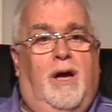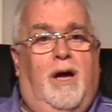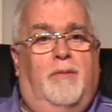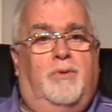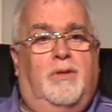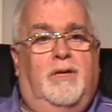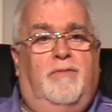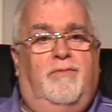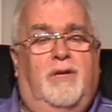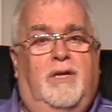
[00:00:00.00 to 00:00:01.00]
I
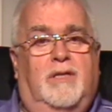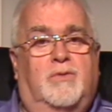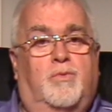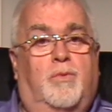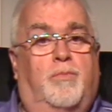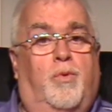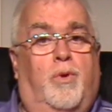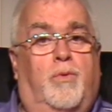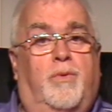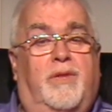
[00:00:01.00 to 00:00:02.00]
believe that as we're
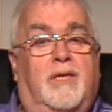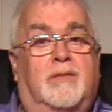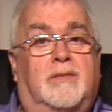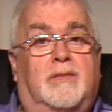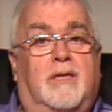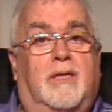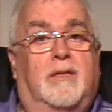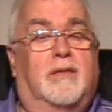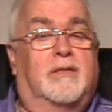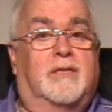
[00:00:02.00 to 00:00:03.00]
born with
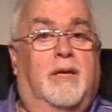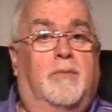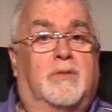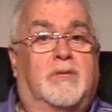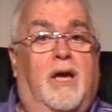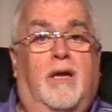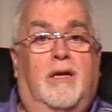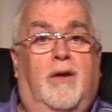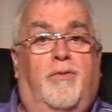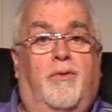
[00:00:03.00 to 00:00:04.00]
instinct, the same as
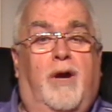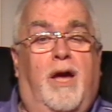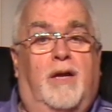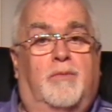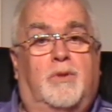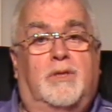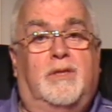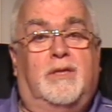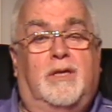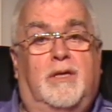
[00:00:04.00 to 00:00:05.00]
any other animal in
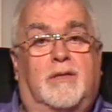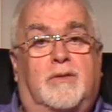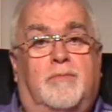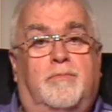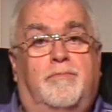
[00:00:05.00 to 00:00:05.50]
the kingdom,